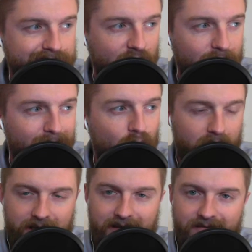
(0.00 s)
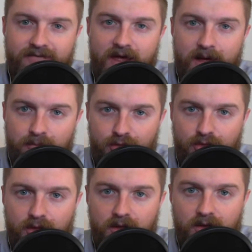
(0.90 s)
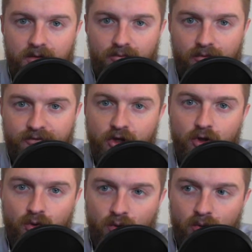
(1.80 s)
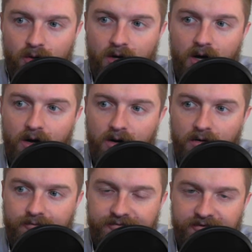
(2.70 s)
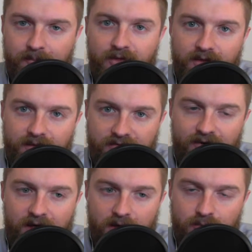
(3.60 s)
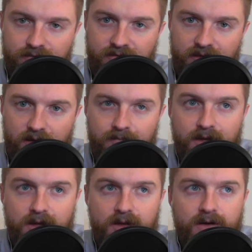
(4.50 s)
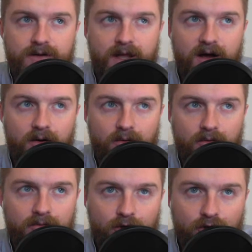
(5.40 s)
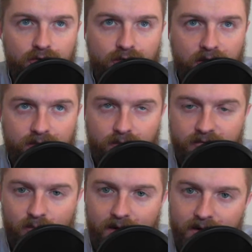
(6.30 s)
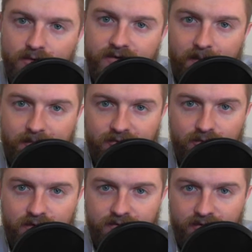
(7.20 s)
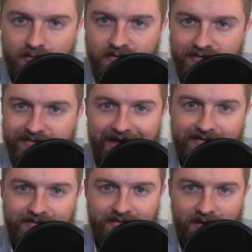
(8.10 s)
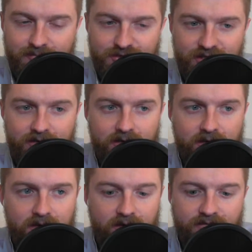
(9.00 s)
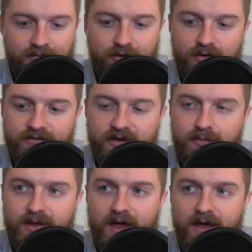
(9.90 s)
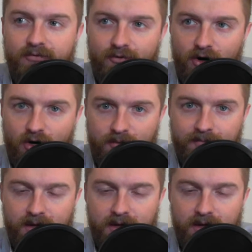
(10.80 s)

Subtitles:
more in-depth review of something that's valuable to them. Now, the reason why I used opportunity zones and tax exemption is, if you're a CPA firm,